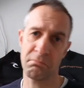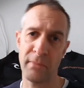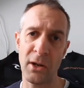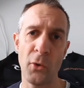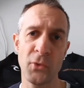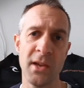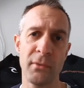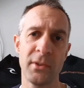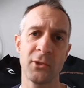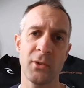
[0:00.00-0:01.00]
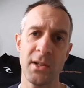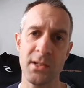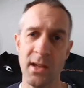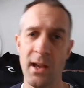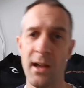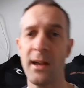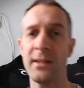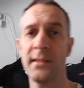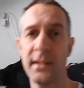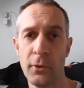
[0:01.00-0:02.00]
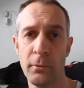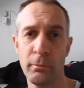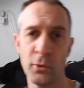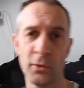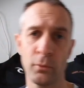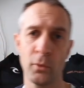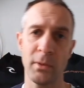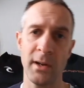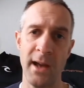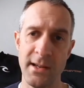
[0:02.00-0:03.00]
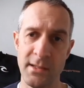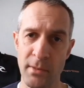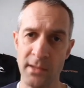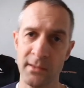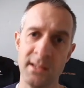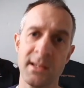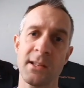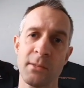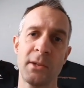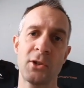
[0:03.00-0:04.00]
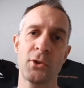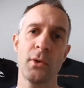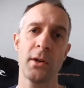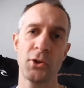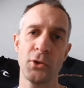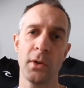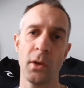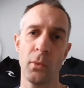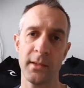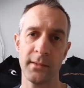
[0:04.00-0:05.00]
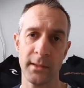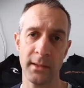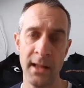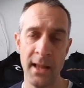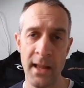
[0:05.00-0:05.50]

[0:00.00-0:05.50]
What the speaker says: below 7 degrees, a thicker boot would be nice. But this gets me through the winter.